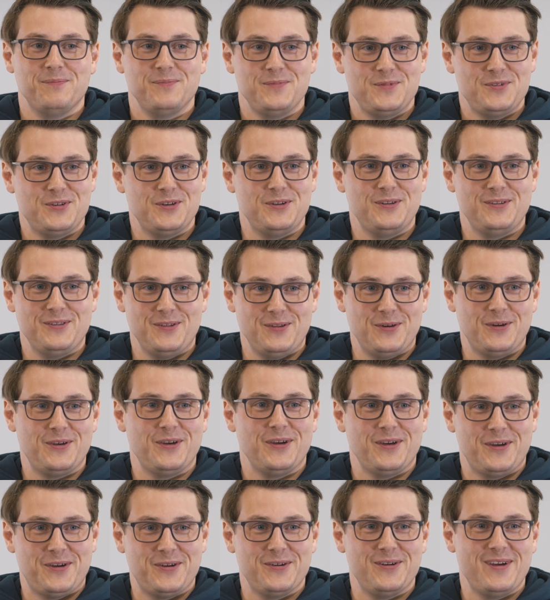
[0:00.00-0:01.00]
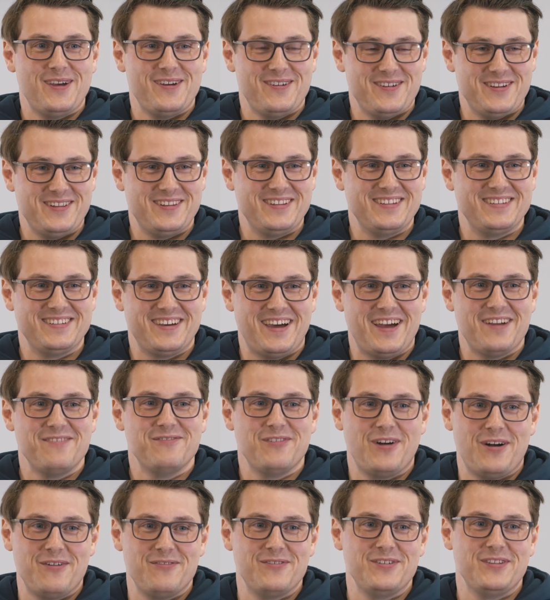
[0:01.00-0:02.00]
should look at a career in design
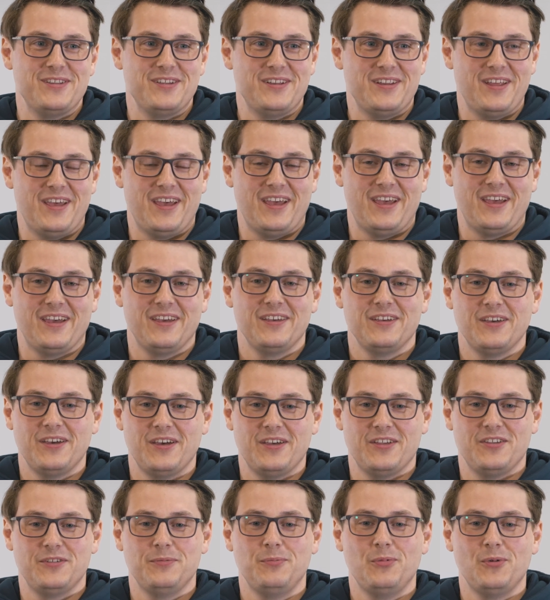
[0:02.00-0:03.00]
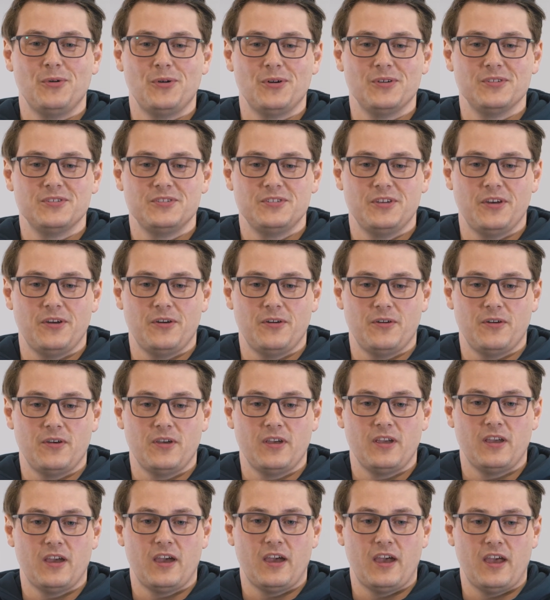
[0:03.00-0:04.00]
rather than at sport. So
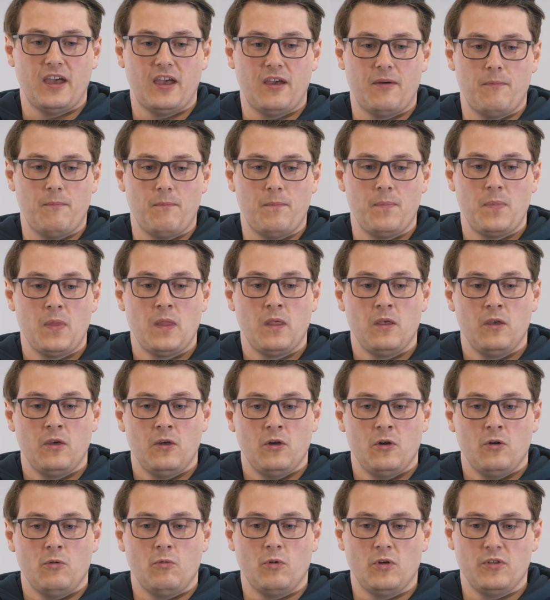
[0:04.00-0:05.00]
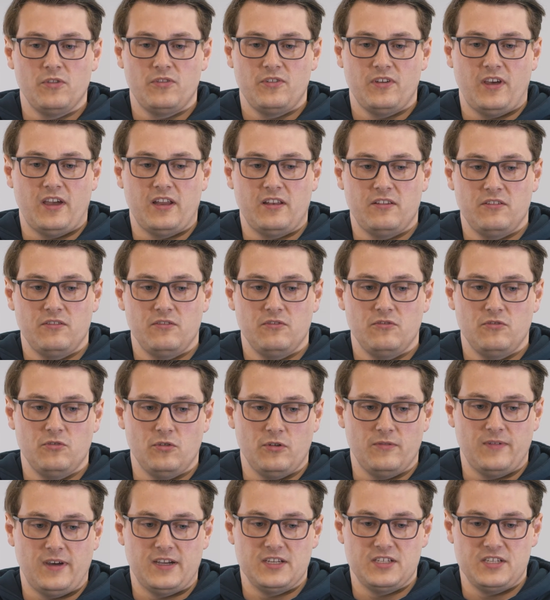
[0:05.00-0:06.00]
once I'd
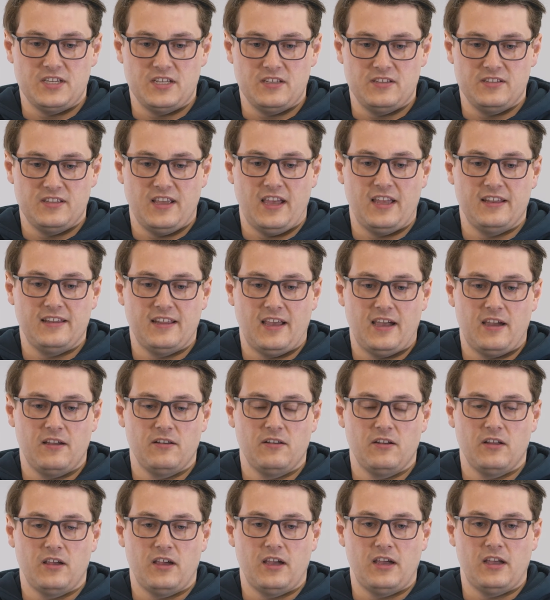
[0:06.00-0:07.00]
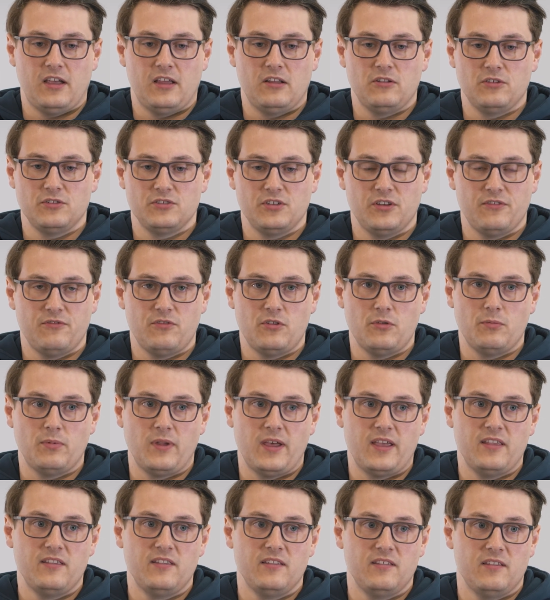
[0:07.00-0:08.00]
sort of actually sat down, I looked at a few
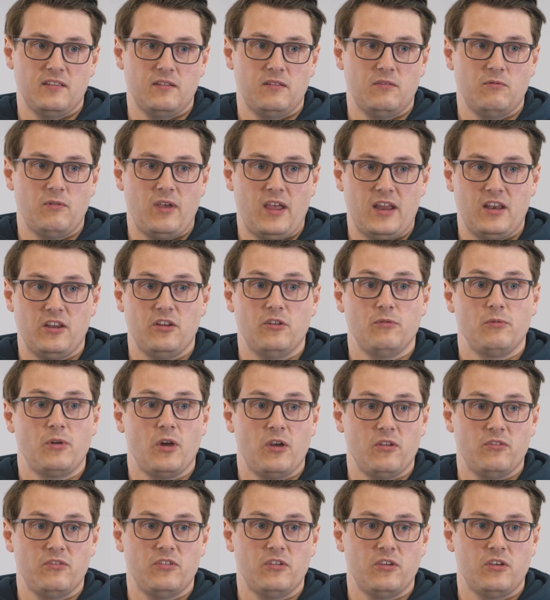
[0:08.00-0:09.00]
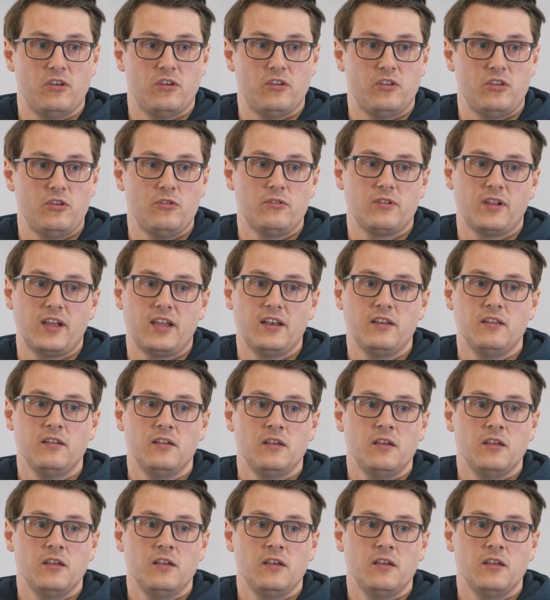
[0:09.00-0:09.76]
places and ended up going to UCLan